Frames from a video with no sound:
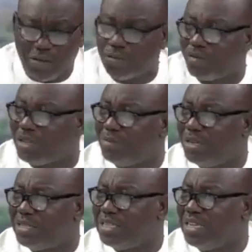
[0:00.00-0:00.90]

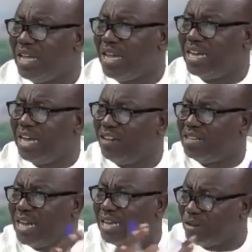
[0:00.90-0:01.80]
profitability and how
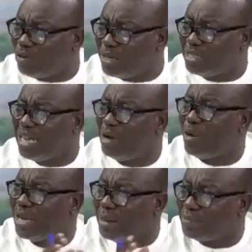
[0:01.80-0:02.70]
they are liquid and
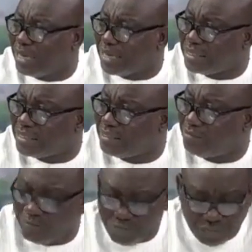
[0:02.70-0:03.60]
well capitalized.
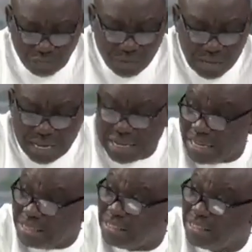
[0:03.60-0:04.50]
And
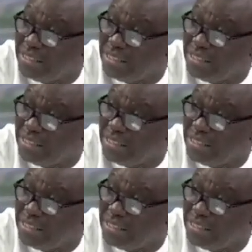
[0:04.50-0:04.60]
yet,